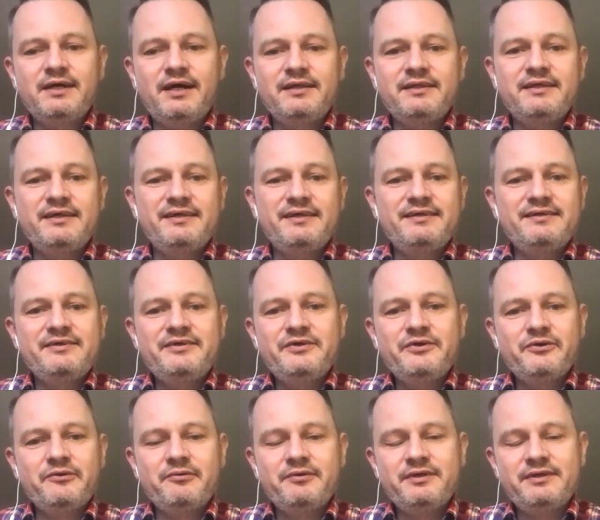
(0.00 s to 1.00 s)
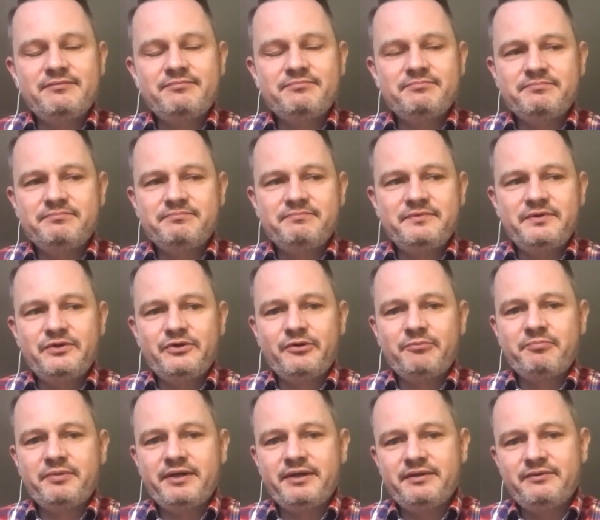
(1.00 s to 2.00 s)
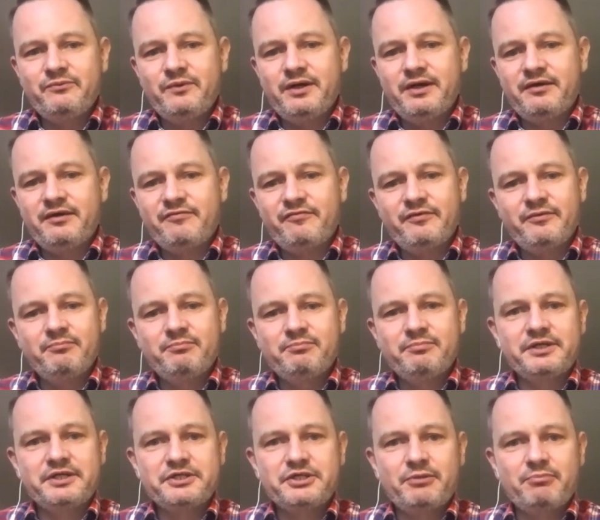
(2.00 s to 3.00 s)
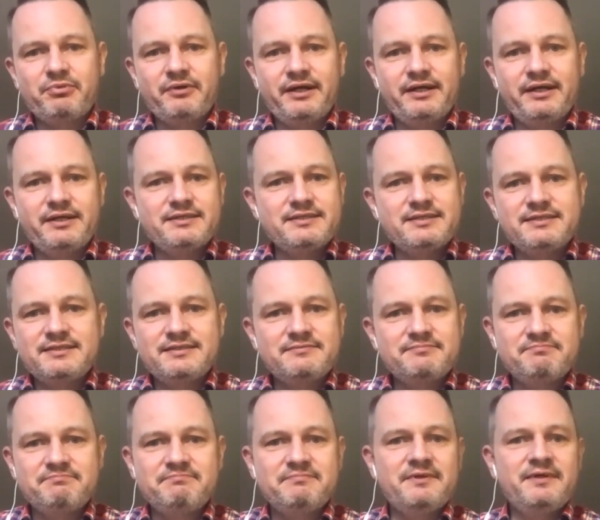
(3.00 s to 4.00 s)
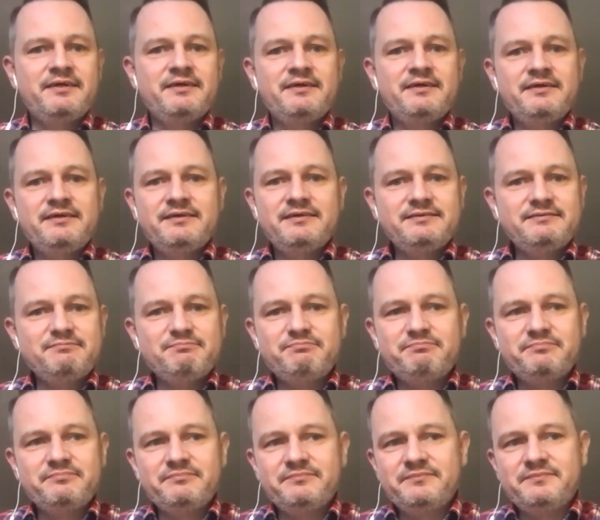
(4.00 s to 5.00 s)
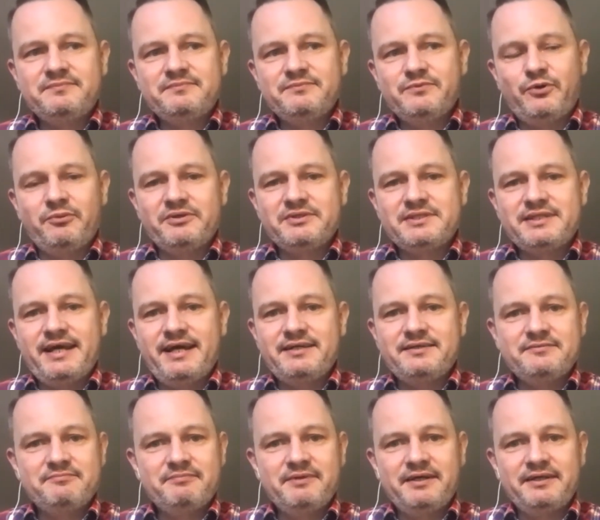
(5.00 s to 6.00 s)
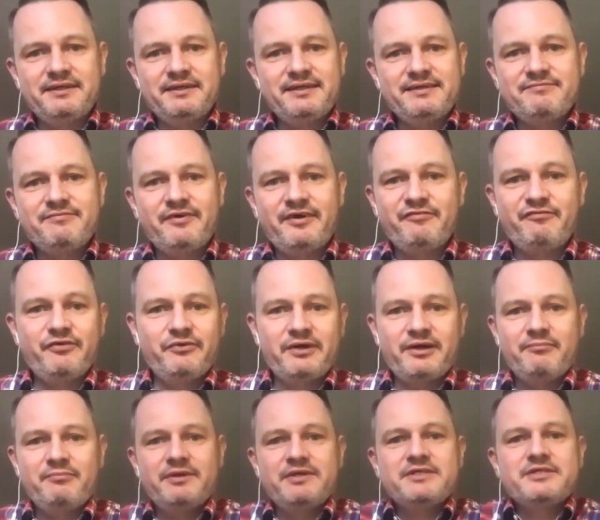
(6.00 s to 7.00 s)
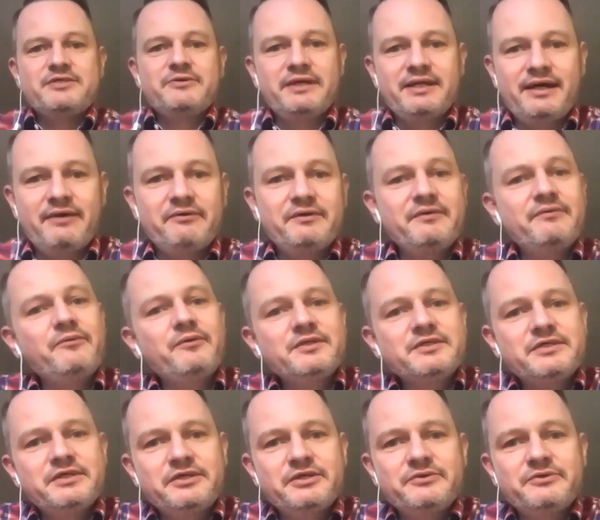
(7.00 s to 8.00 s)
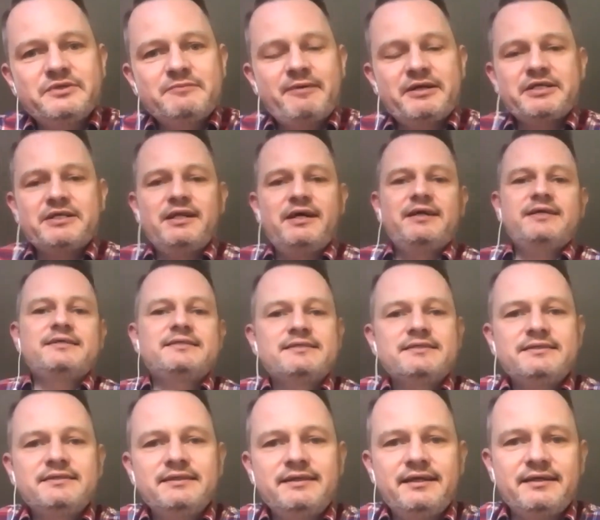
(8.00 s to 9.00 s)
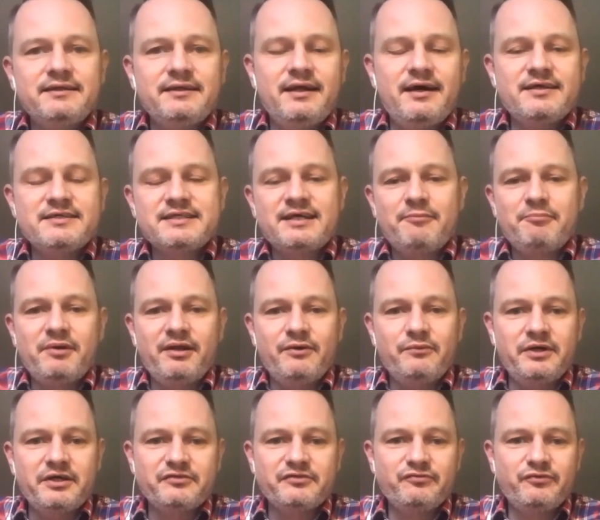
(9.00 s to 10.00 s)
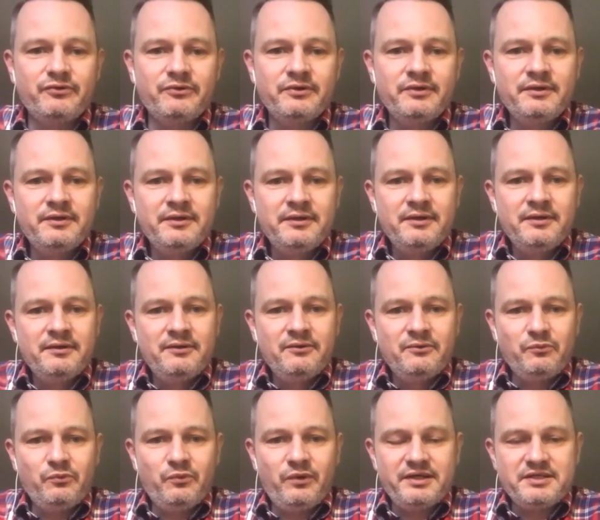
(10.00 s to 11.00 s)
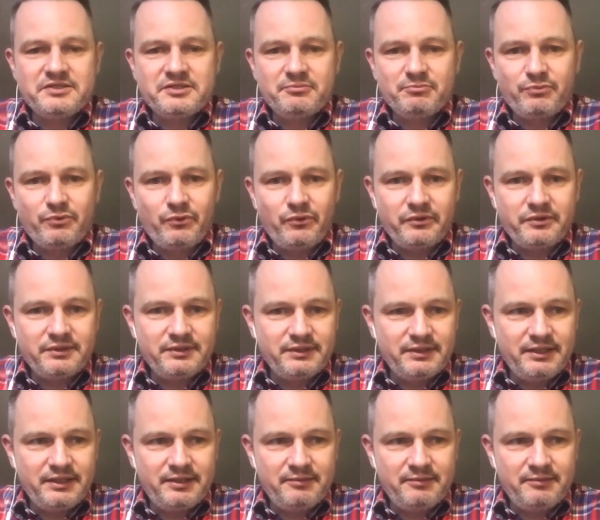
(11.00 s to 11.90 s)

The European work for British operators is almost dead. Like there's very few companies do it now, and the ones that do specialize, like the last couple I worked for, Whites and Broughton,